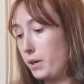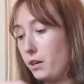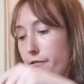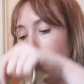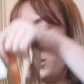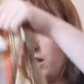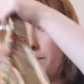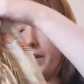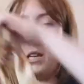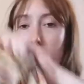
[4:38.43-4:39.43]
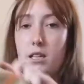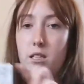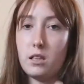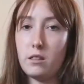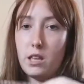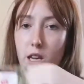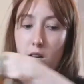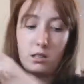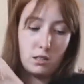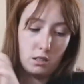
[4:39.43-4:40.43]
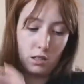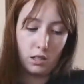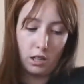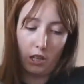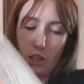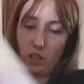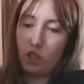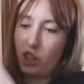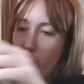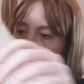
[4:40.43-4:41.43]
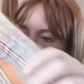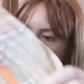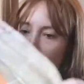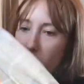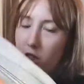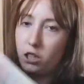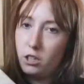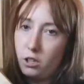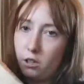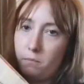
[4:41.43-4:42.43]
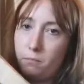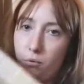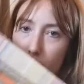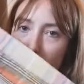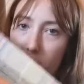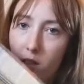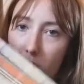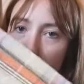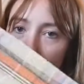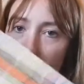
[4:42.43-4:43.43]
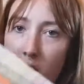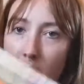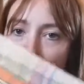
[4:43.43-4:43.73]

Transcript: But first up is this, it's like a checkered print,